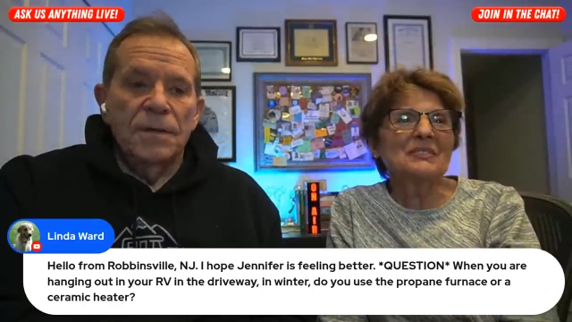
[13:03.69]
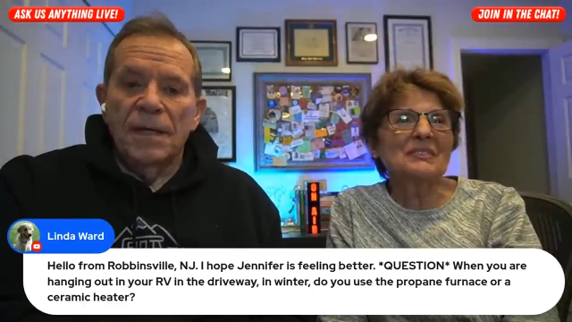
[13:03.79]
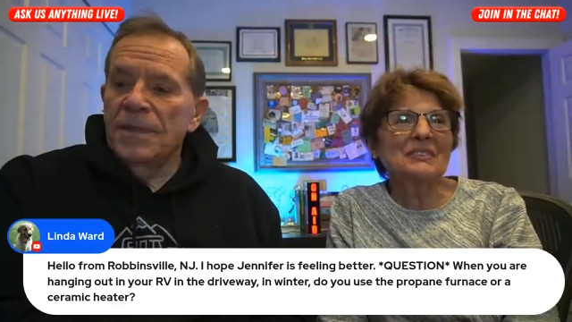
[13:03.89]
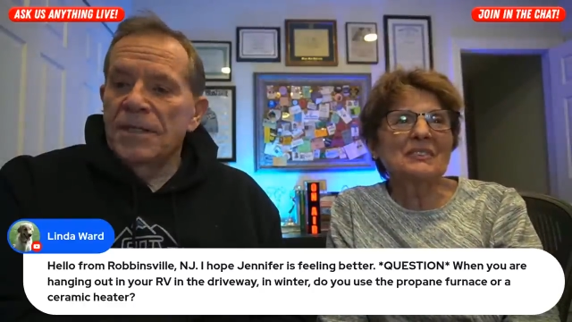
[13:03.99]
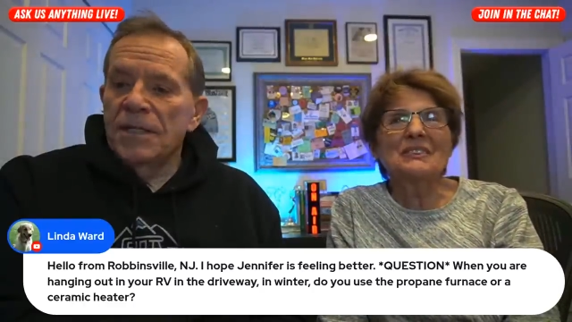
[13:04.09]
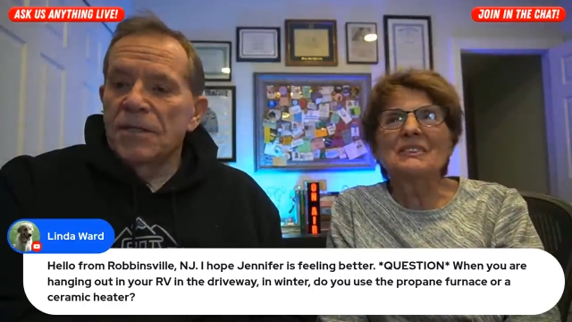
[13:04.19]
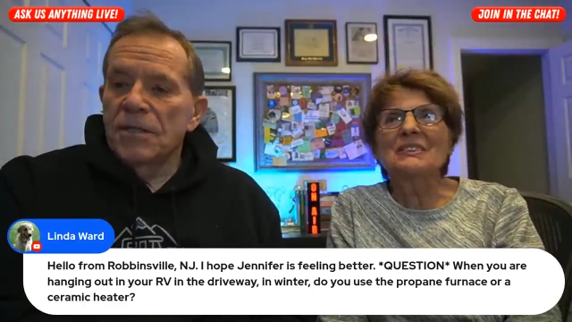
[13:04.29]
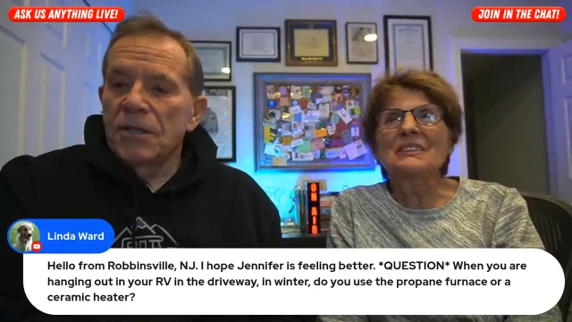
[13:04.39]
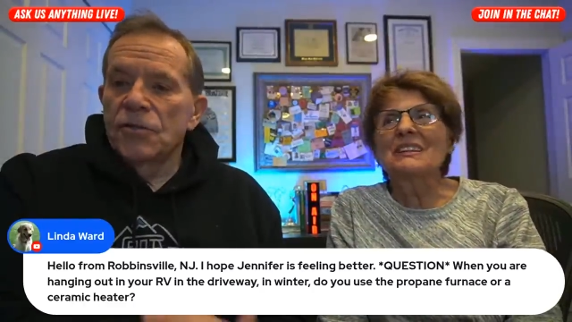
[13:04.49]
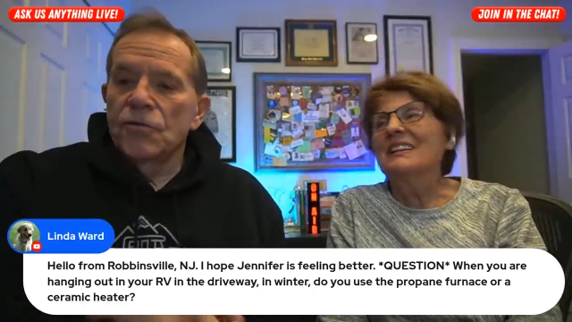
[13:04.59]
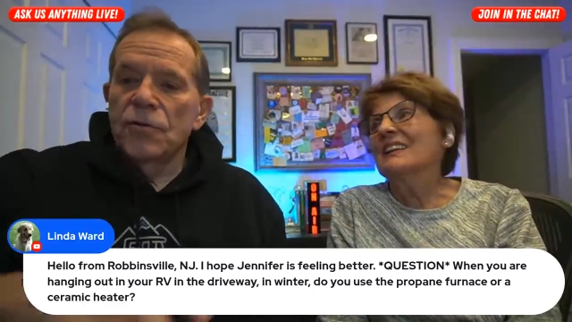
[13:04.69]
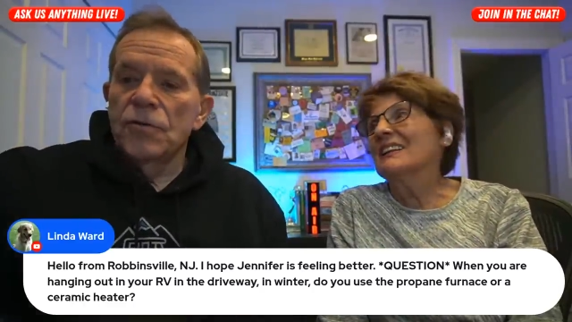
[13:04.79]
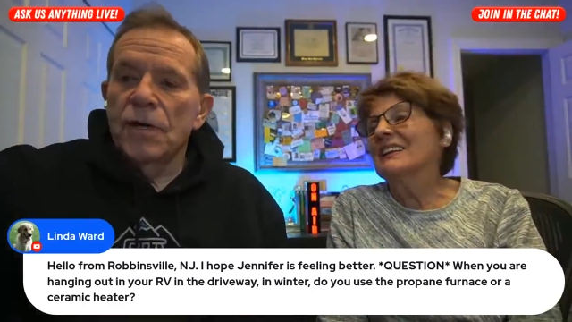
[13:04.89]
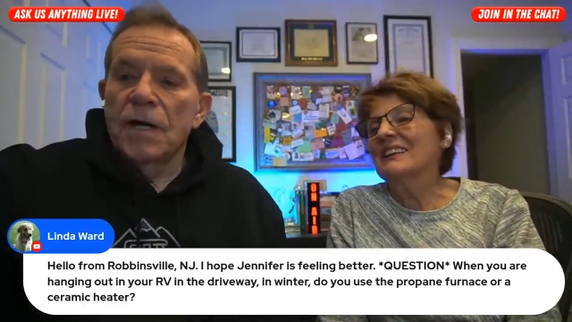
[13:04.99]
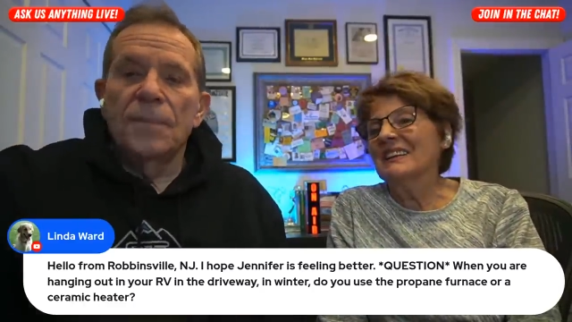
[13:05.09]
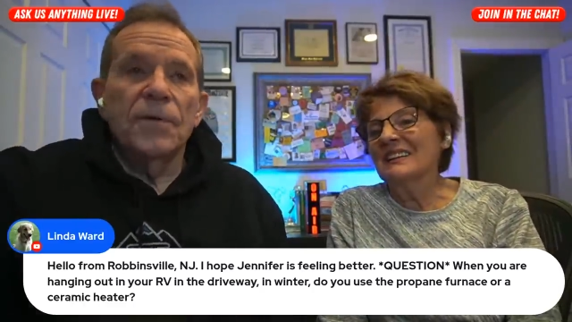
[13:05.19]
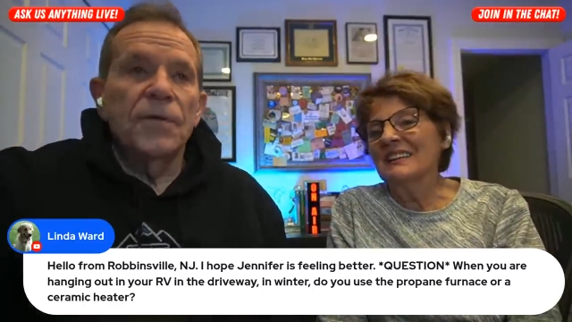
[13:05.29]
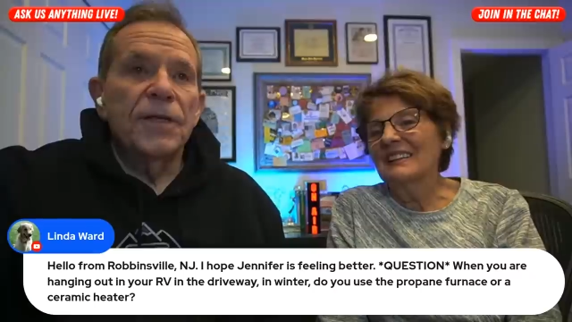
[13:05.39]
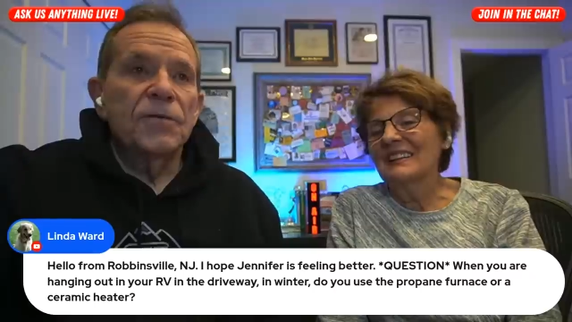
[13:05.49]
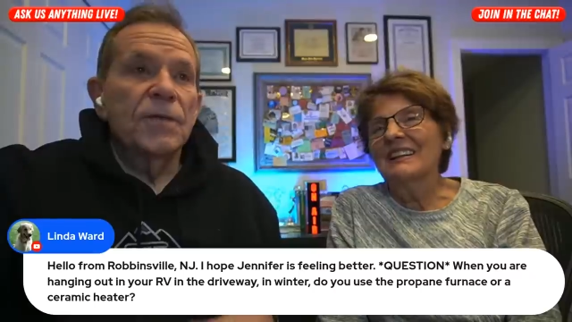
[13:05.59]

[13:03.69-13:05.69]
Speaker 1: Let me just show you a couple of things.